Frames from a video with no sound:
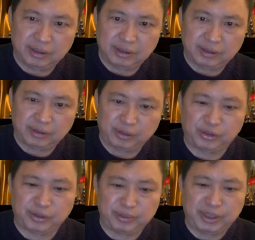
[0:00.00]
which you
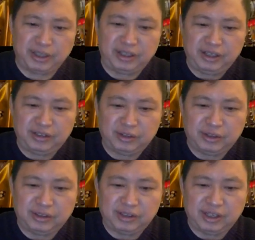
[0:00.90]
can be anything. So
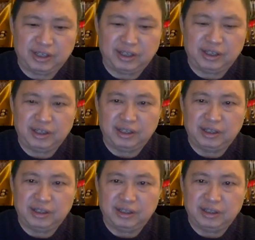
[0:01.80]
let's say
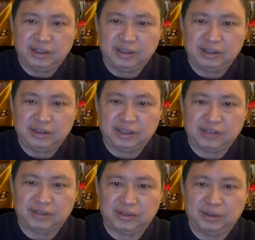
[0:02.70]

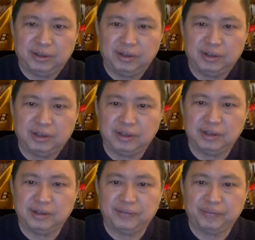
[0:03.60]
tester,
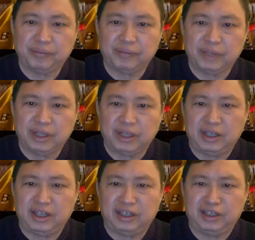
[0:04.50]

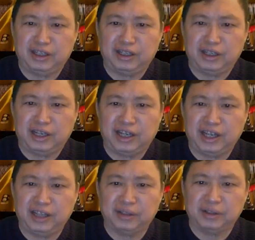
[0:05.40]
and then a
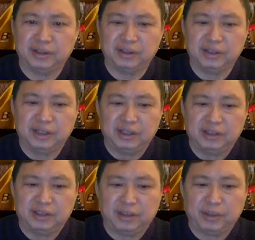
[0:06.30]
handle.
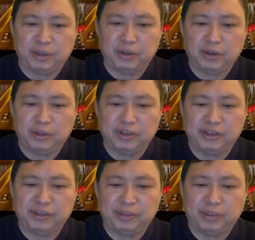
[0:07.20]
So I'm going to call
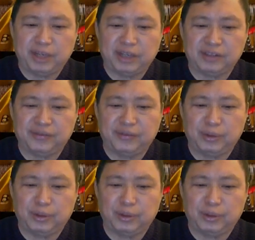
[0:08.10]
myself Brax4